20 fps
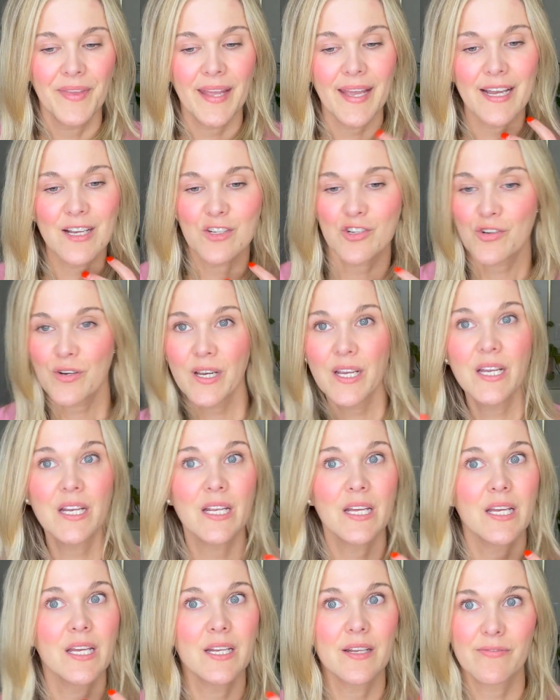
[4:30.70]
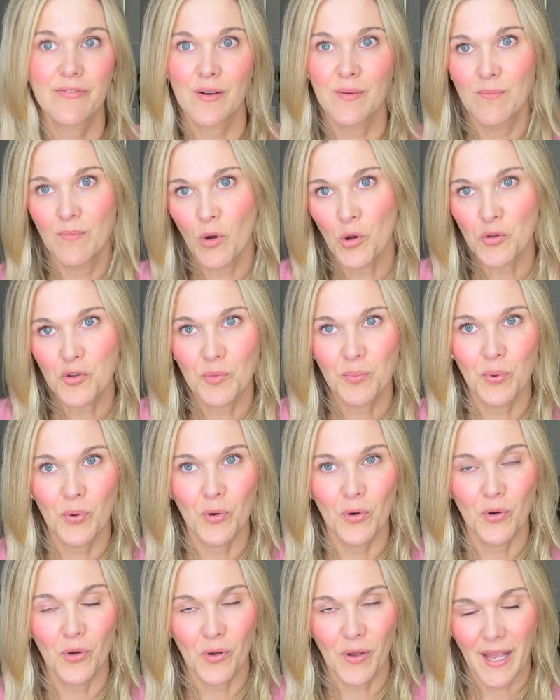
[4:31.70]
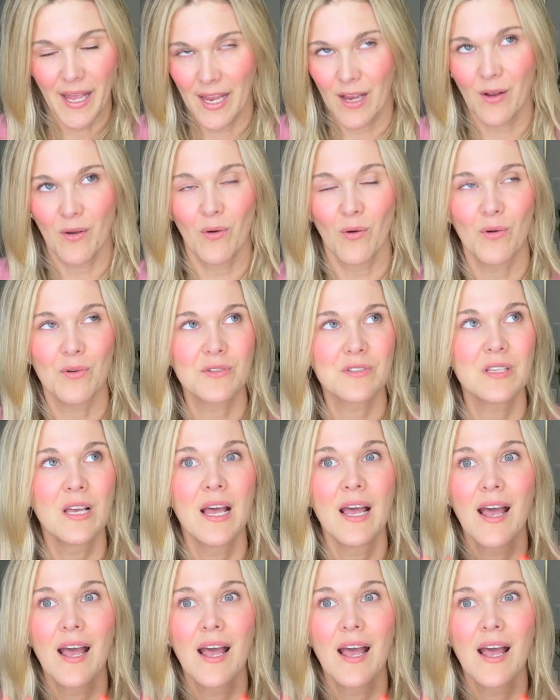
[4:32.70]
and treat it from multiple angles.